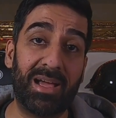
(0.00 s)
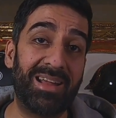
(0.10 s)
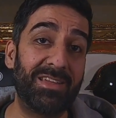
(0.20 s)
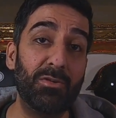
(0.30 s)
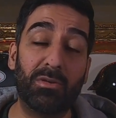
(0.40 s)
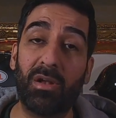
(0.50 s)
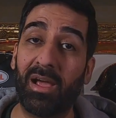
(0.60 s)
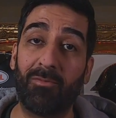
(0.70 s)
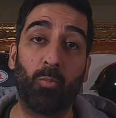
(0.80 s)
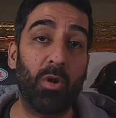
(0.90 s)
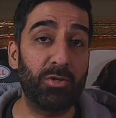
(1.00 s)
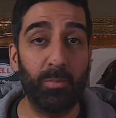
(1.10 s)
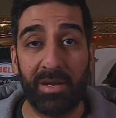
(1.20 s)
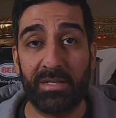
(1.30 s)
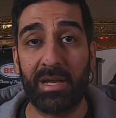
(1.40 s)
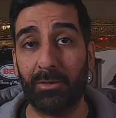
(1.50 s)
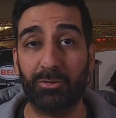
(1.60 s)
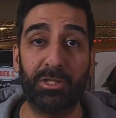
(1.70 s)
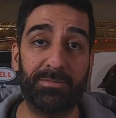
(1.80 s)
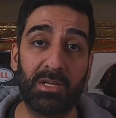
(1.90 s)
and you could have one too many
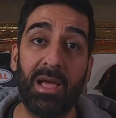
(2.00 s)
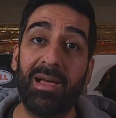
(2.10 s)
downshifts